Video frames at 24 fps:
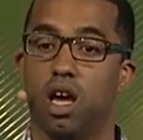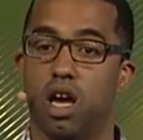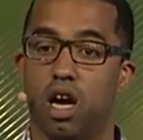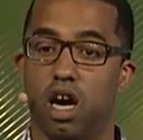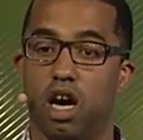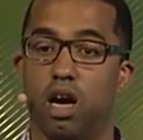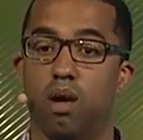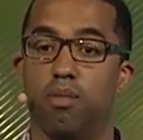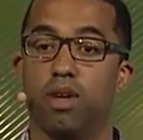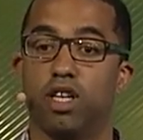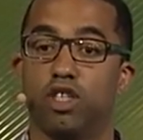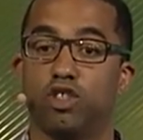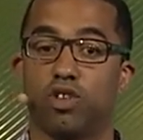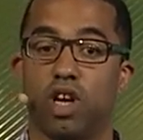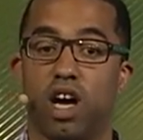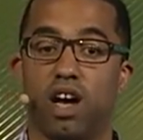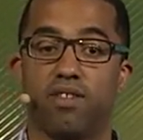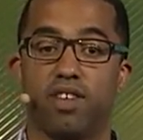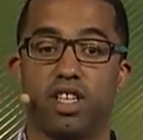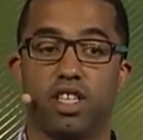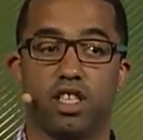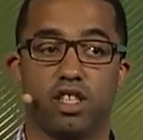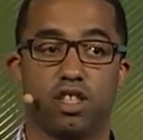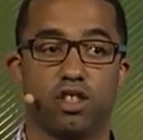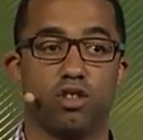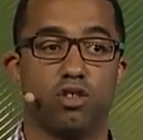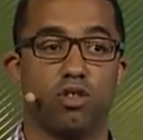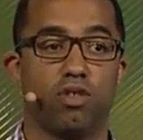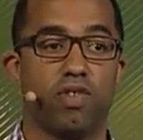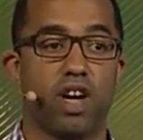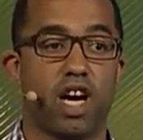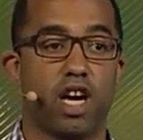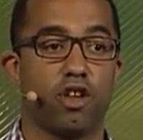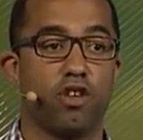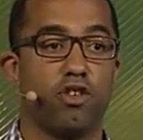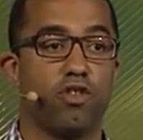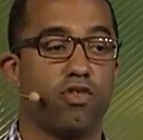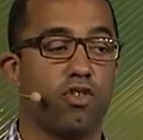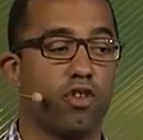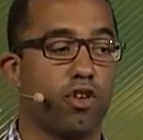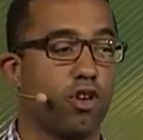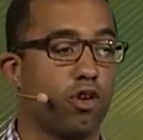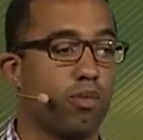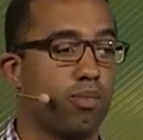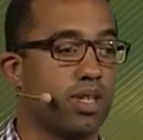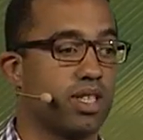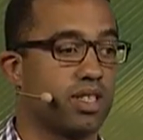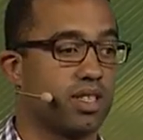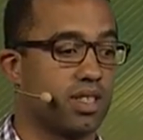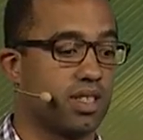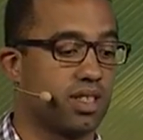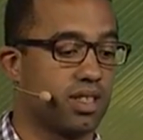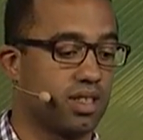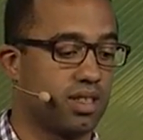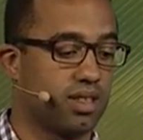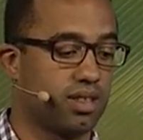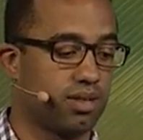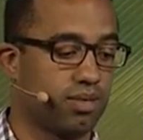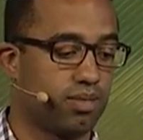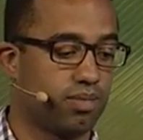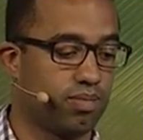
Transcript: and drive additional value for your business.